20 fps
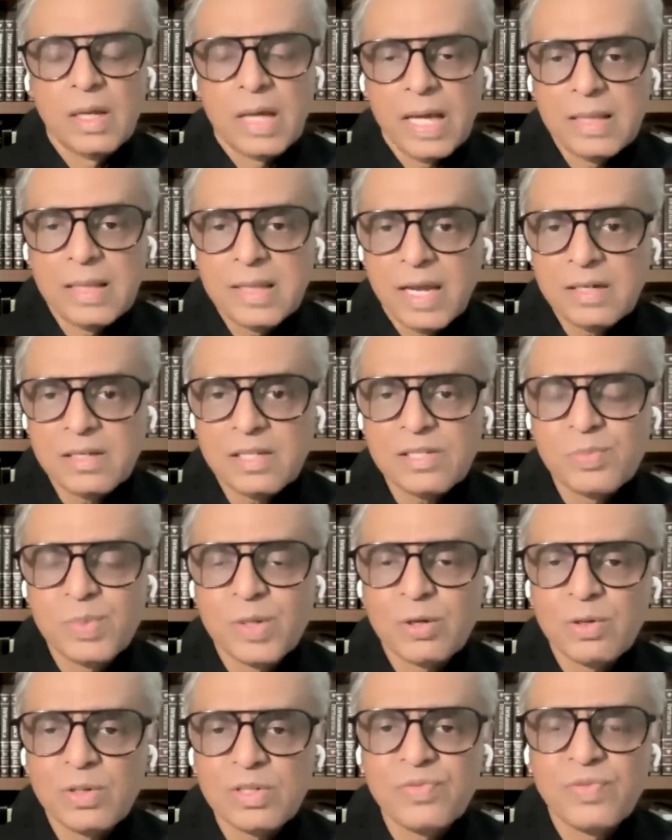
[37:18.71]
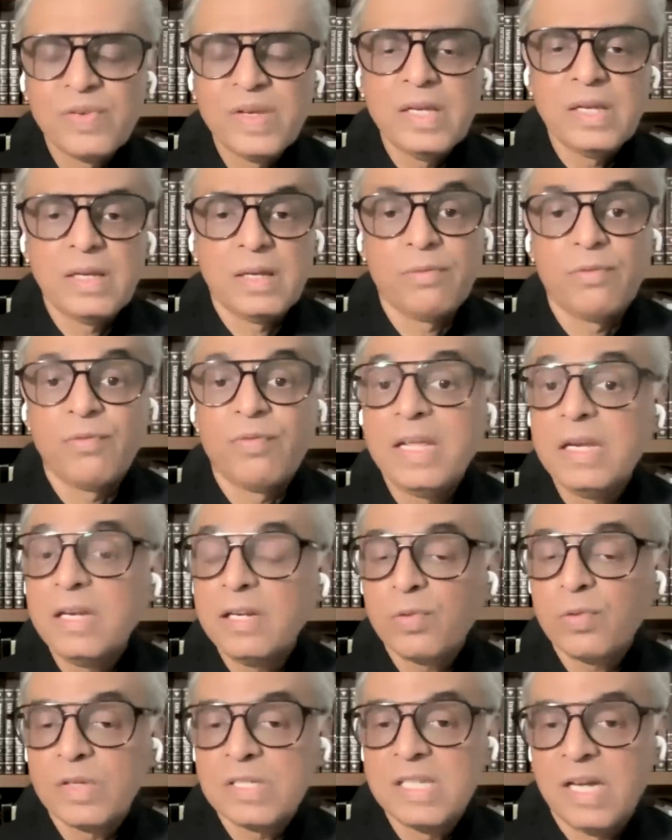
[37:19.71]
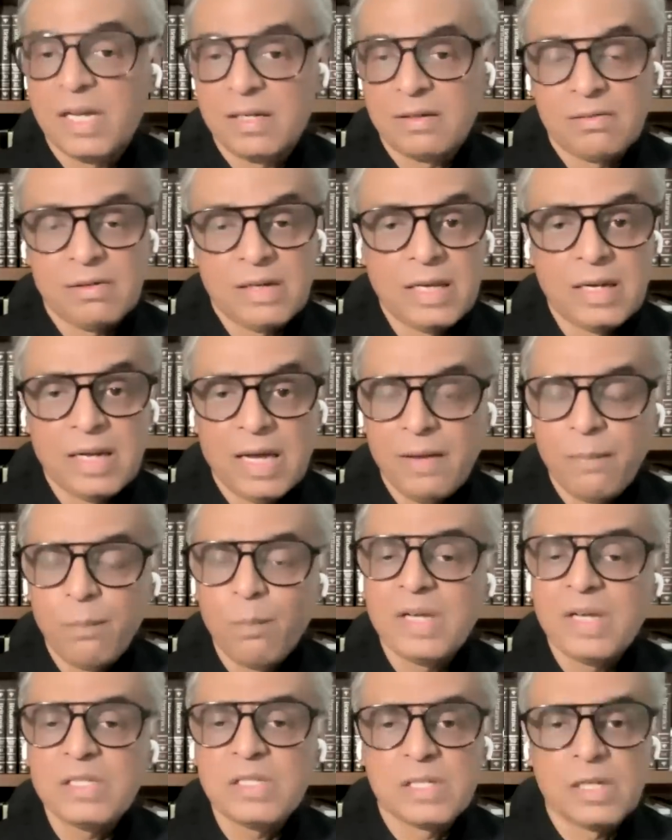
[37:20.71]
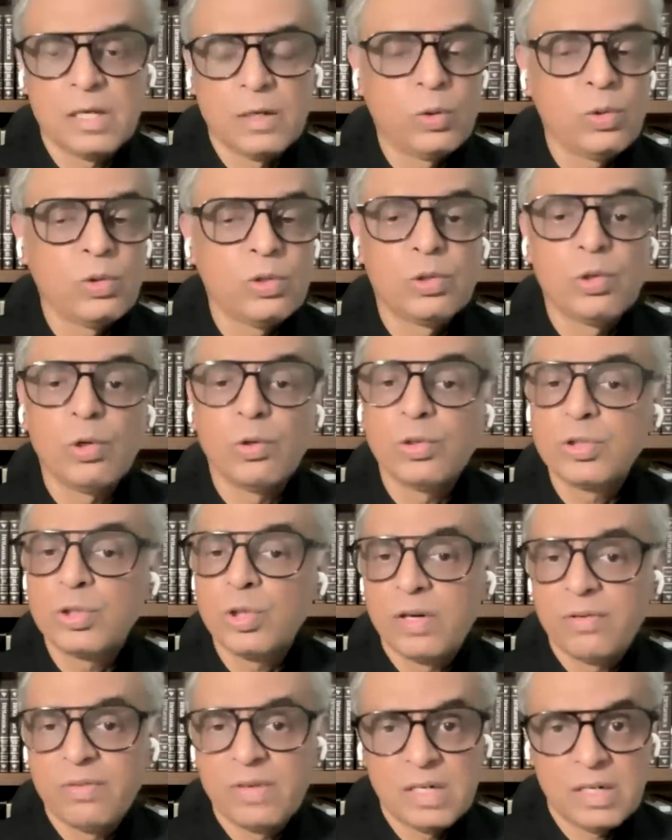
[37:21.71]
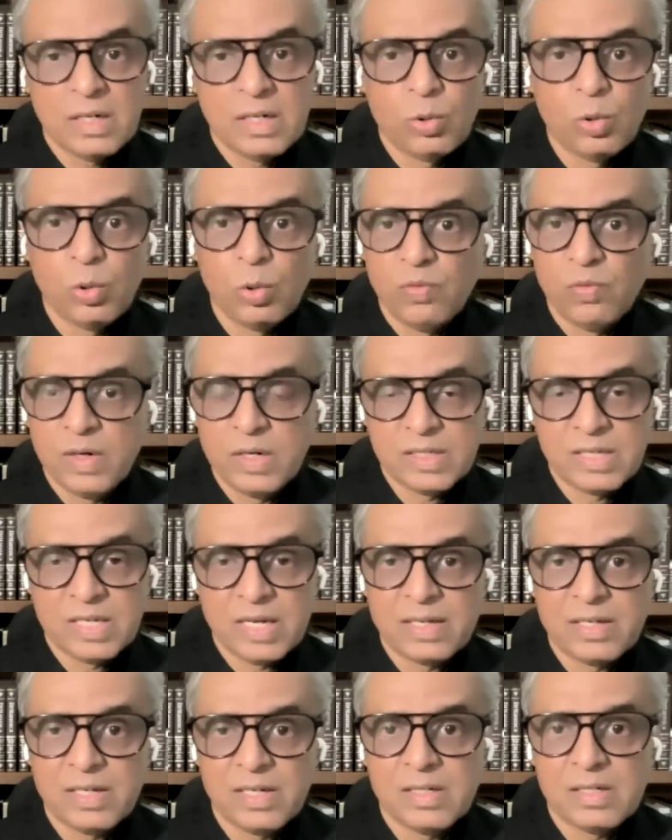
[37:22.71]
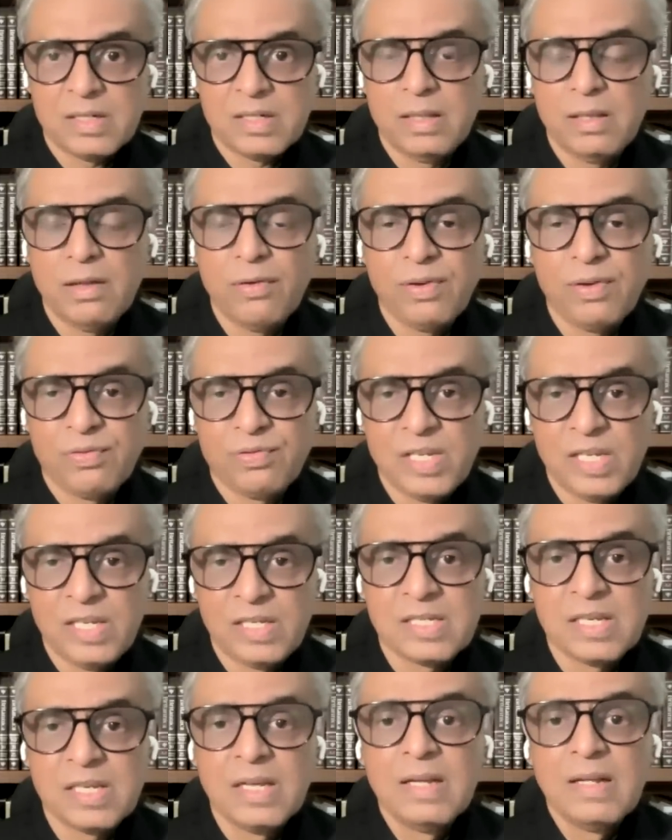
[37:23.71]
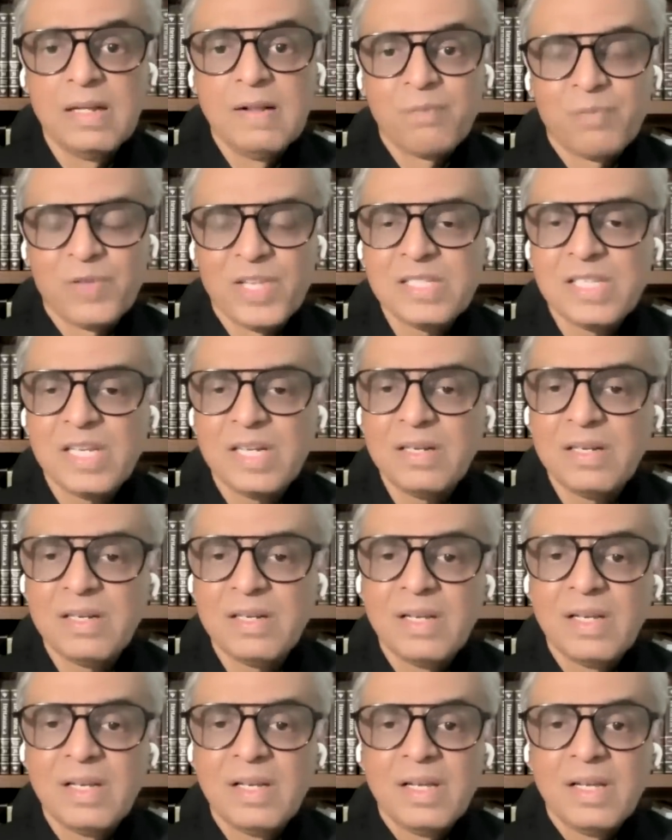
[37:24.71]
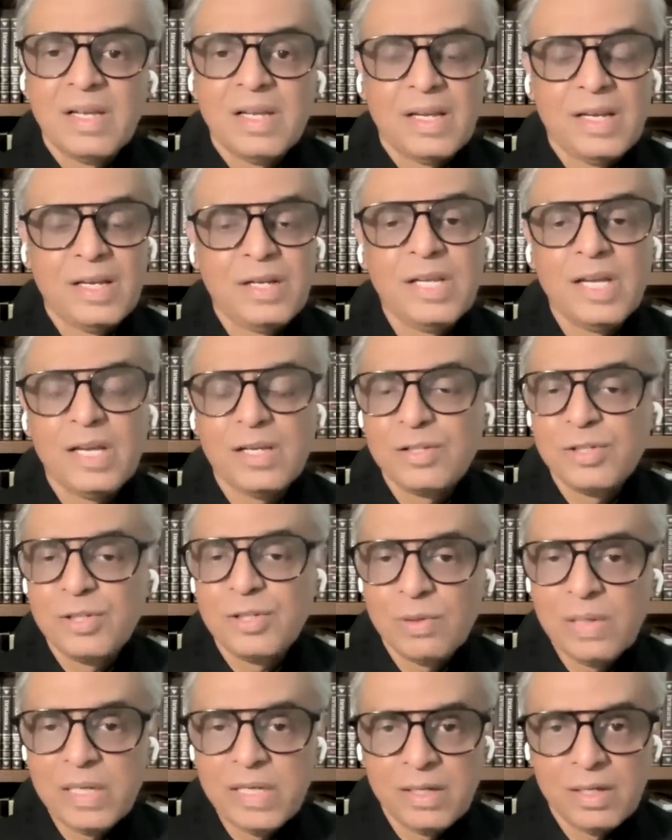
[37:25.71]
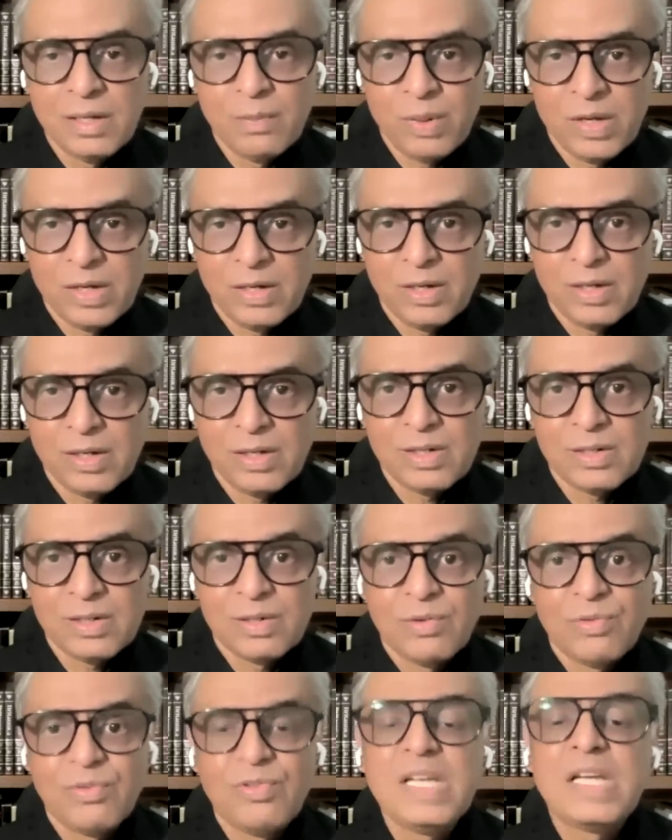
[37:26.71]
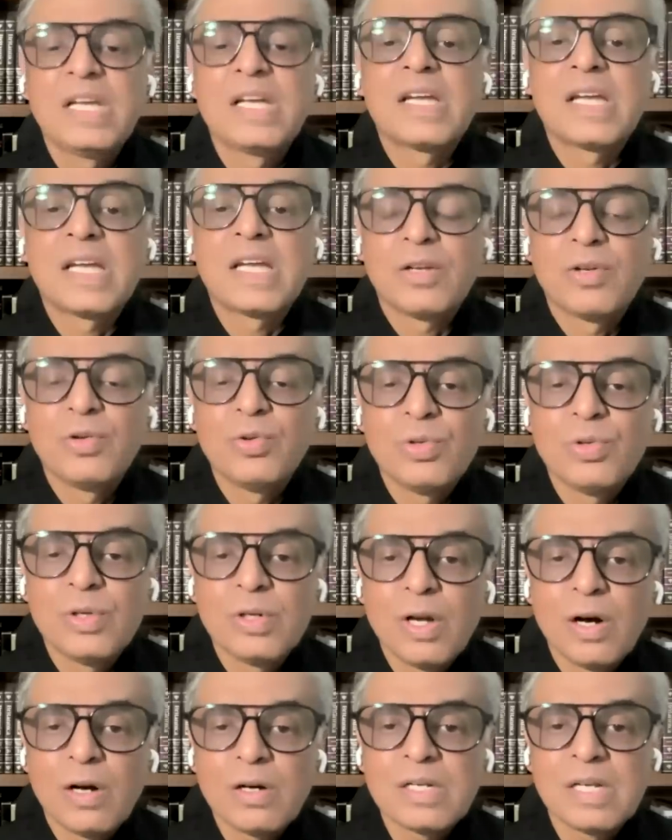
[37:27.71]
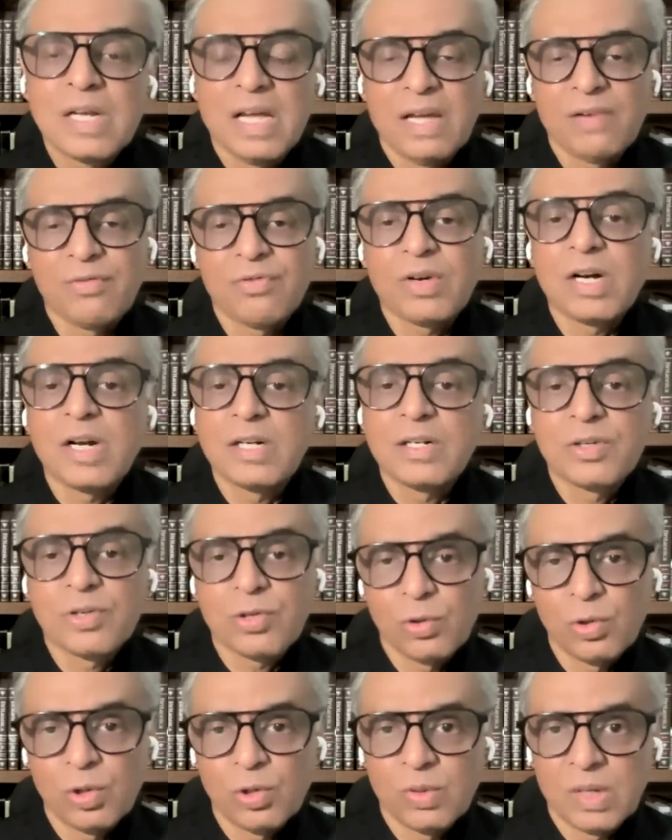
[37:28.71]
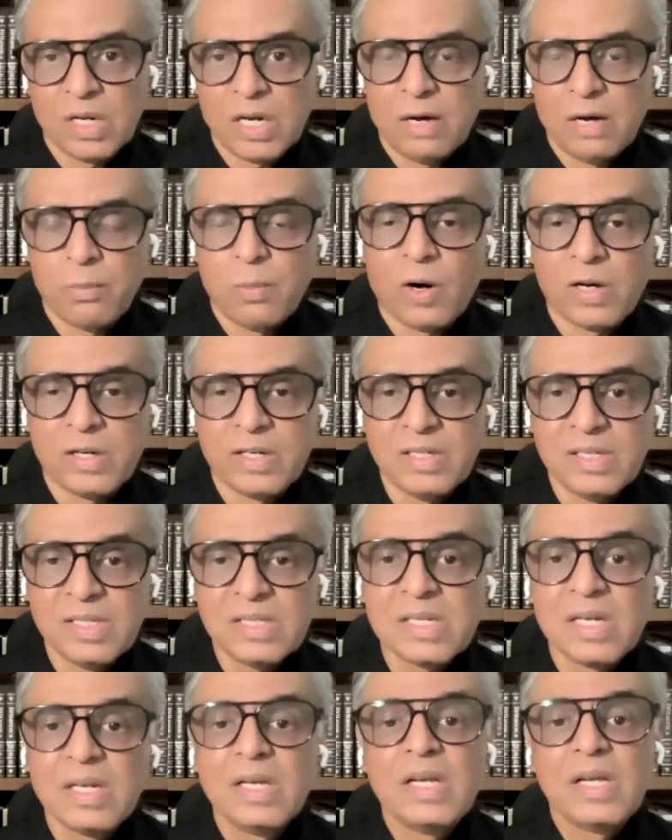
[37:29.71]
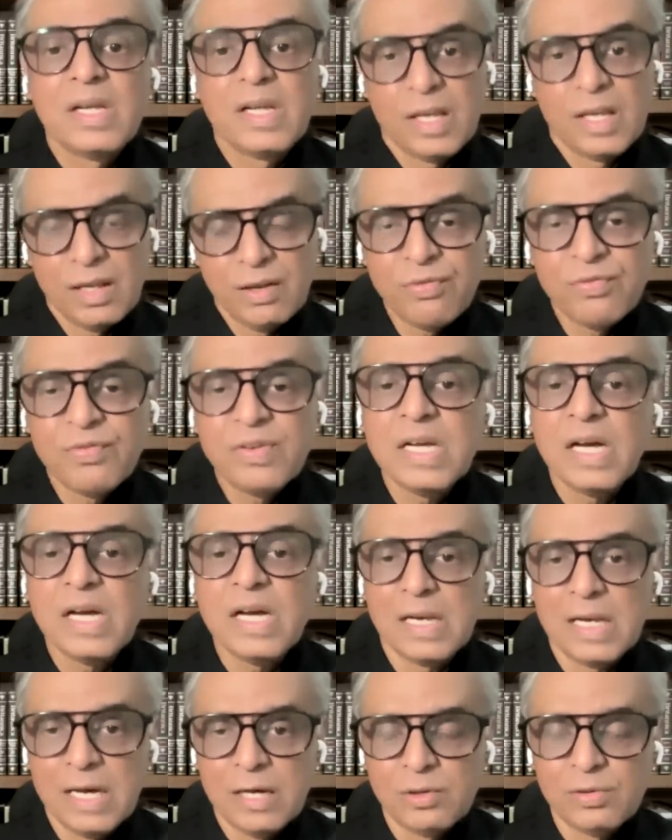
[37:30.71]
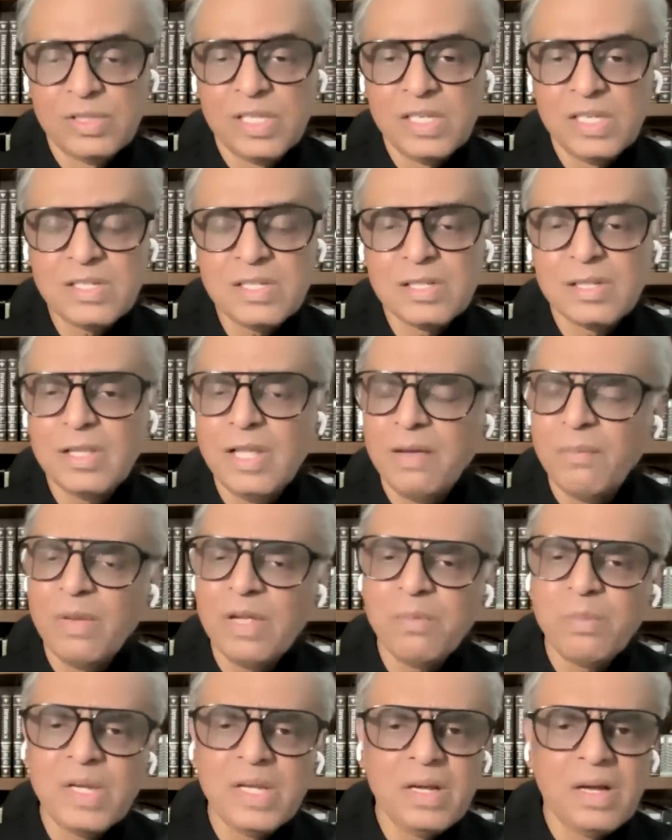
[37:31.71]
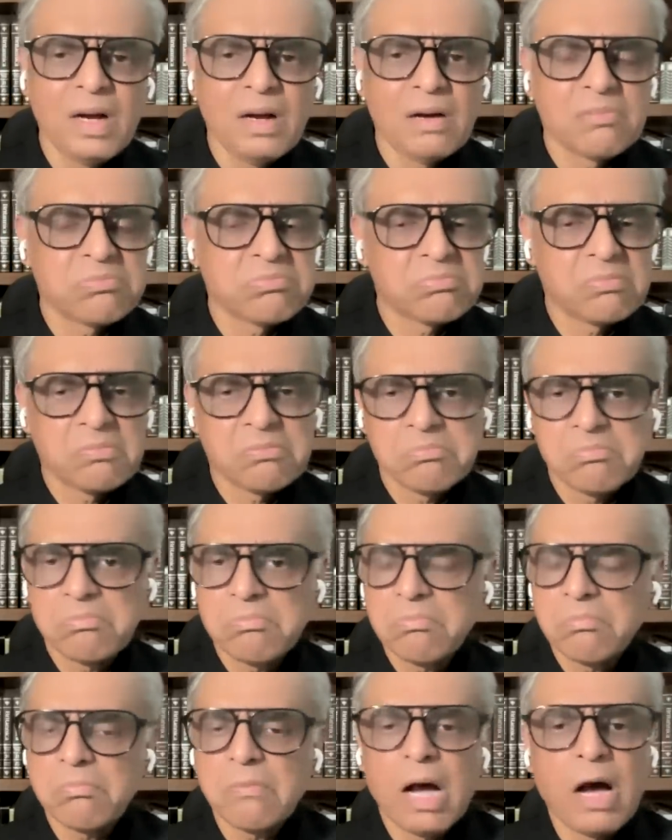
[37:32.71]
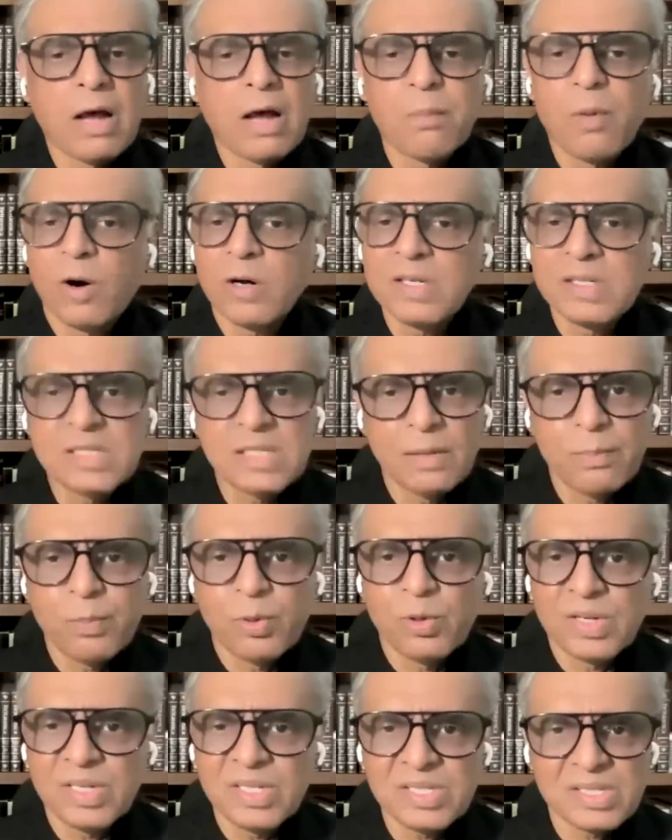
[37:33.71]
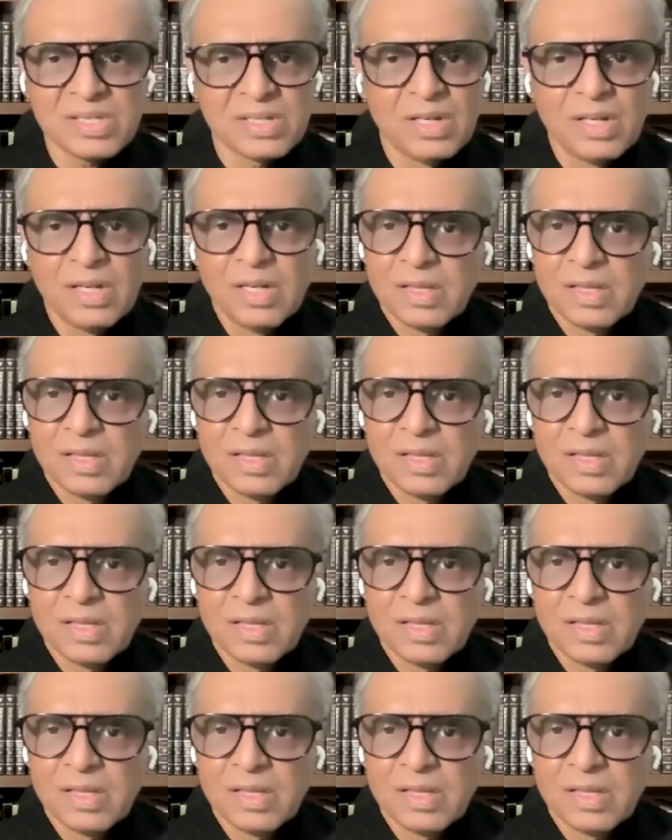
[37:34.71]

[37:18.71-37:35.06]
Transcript: And that is because we, when it was done, and I must salute those who worked at it in the 50s, they said, India is newly independent. We do not have control over our borders. If we allow this, they may be, our borders are porous.